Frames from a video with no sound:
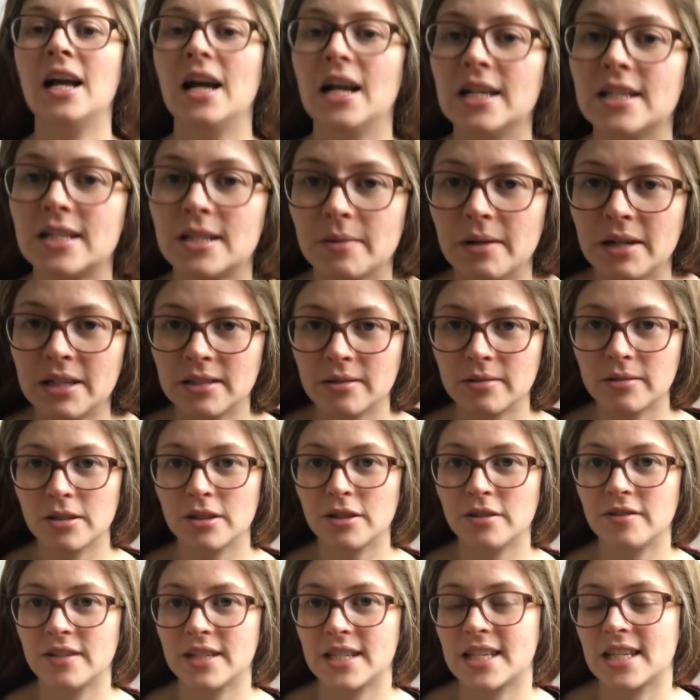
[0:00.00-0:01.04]
So I don't know
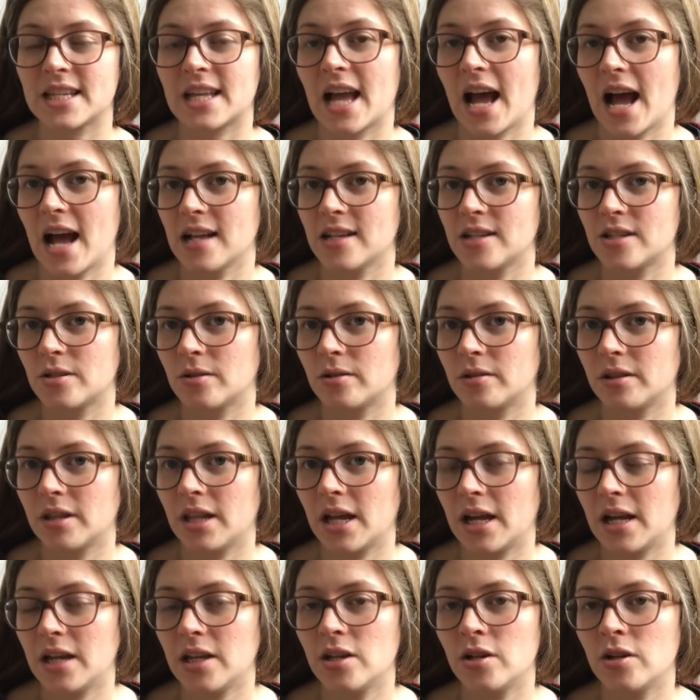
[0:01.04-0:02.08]
if it's the cast-on
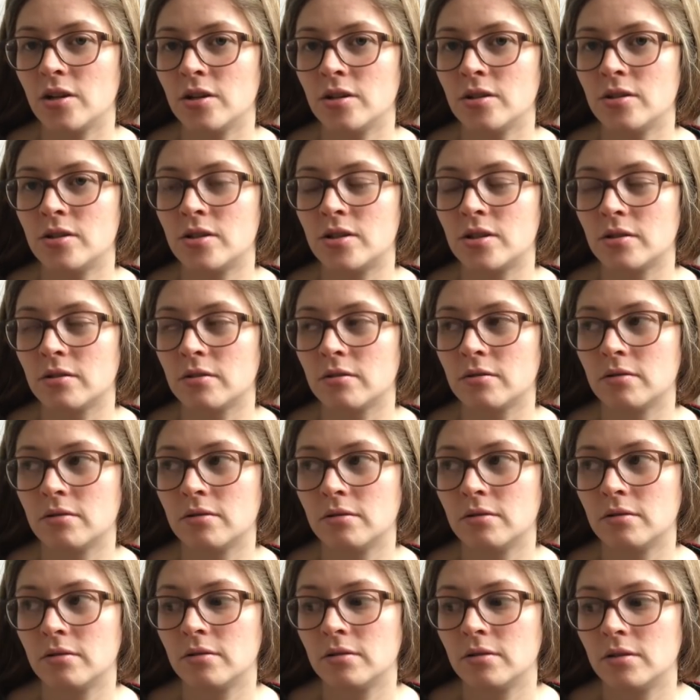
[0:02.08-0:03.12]
that I use,
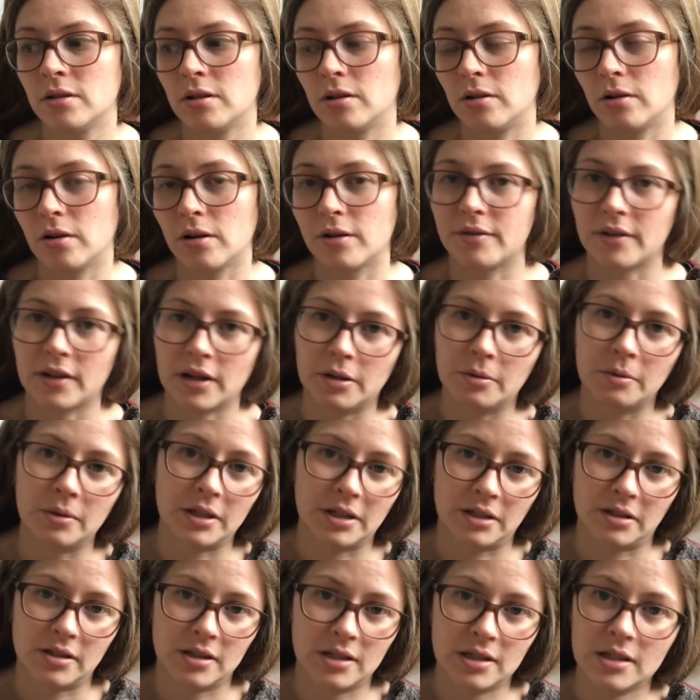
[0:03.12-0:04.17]
or if anyone
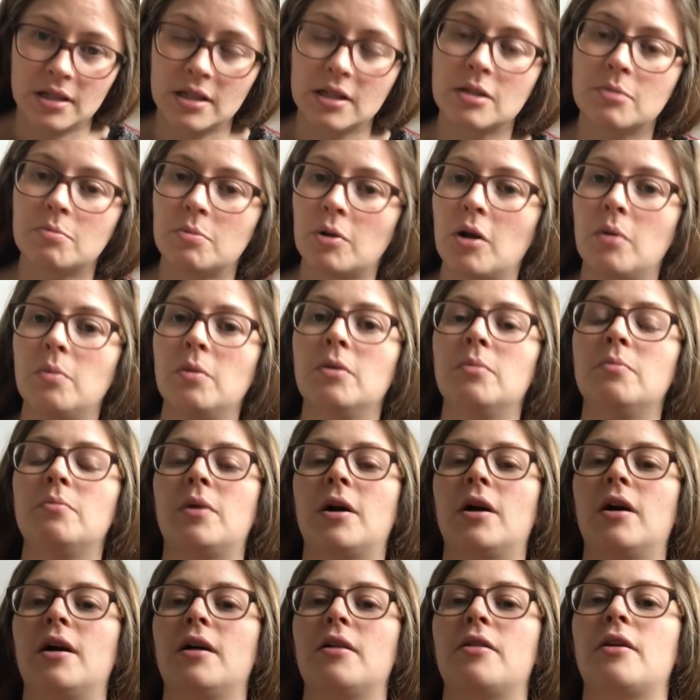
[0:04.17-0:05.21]
else has this problem,
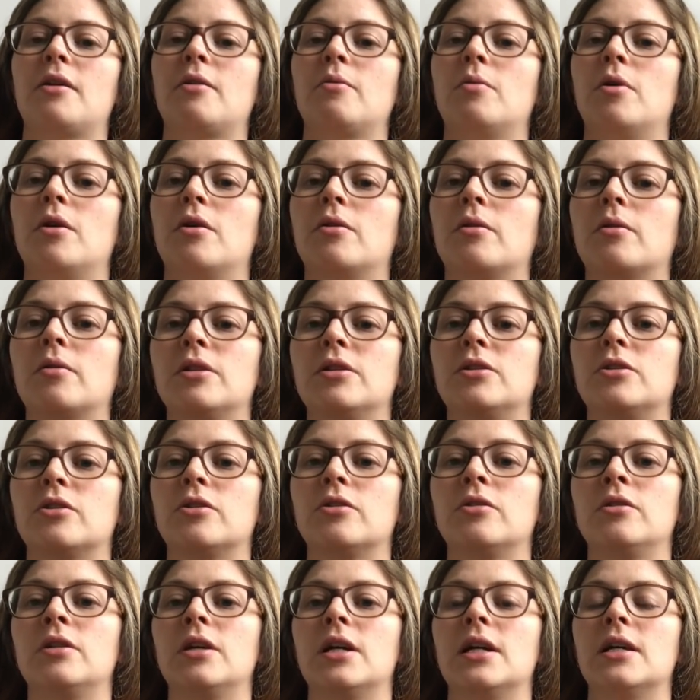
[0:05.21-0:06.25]
but I think what I'm going to
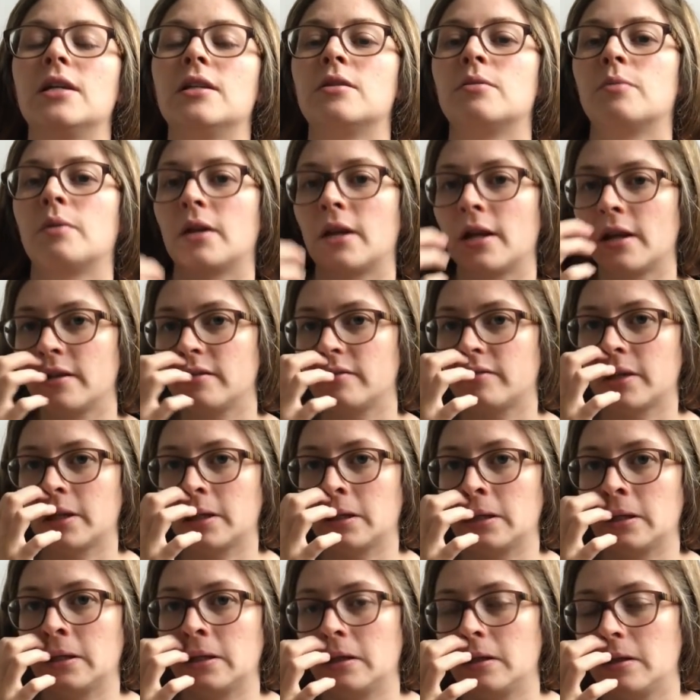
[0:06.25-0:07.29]
do is, when I
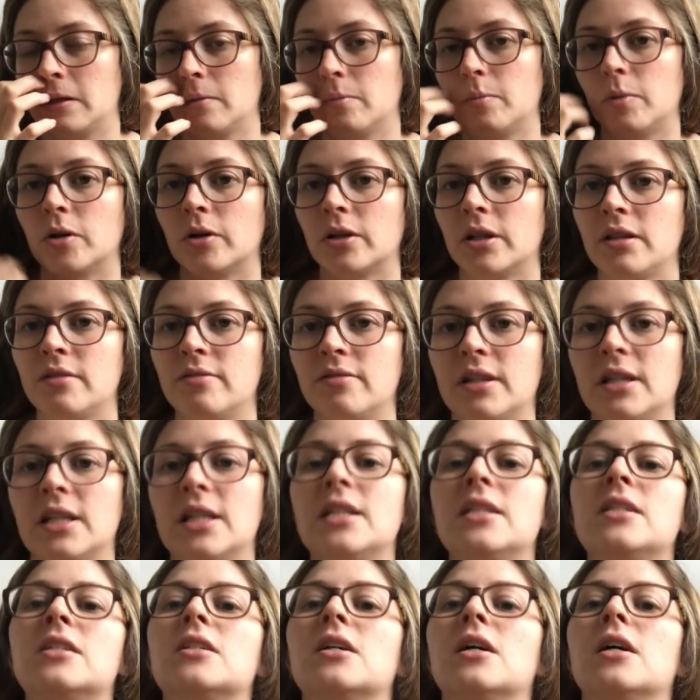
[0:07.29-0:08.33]
have the body
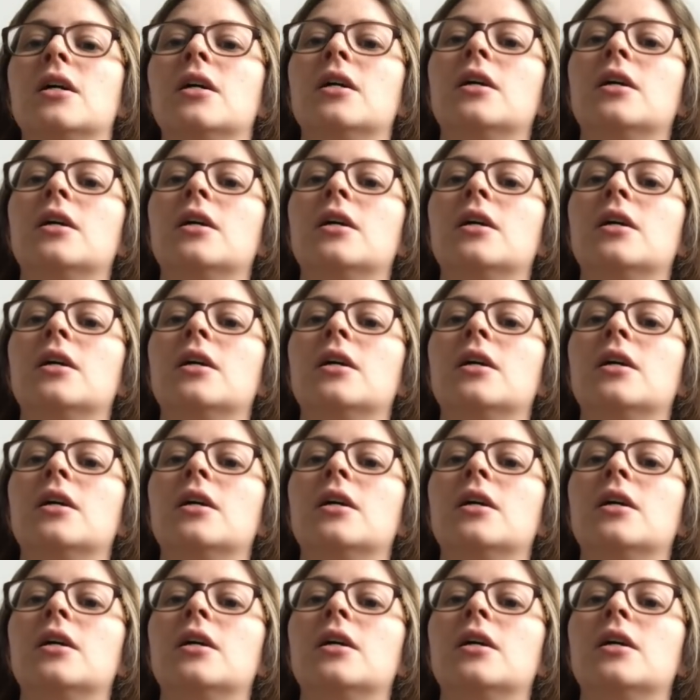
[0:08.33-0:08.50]
finished,